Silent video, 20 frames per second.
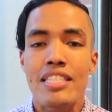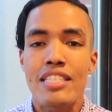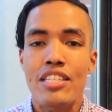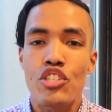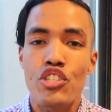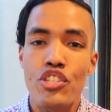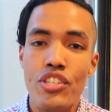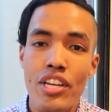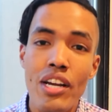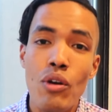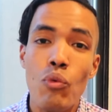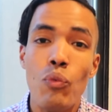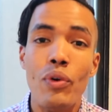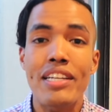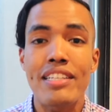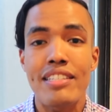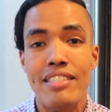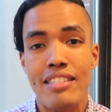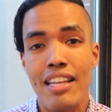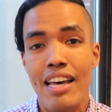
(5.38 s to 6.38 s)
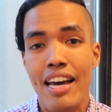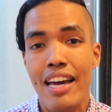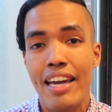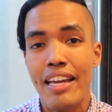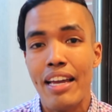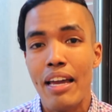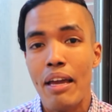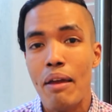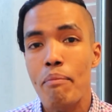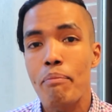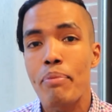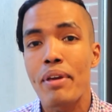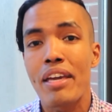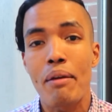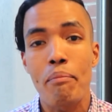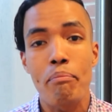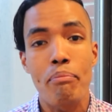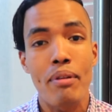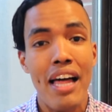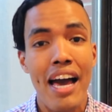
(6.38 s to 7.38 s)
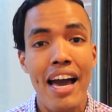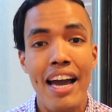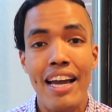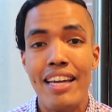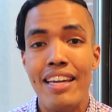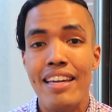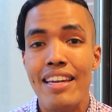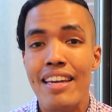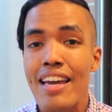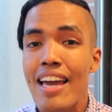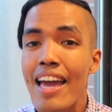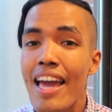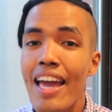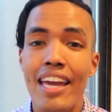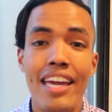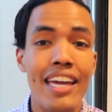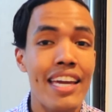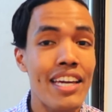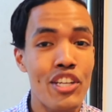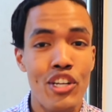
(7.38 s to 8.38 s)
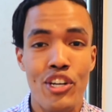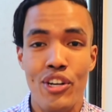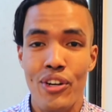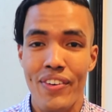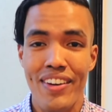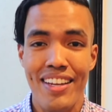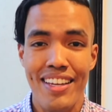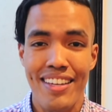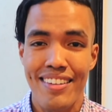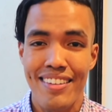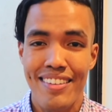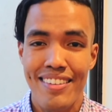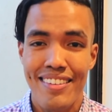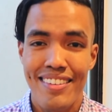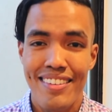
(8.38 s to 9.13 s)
to share what it's like being black and Korean.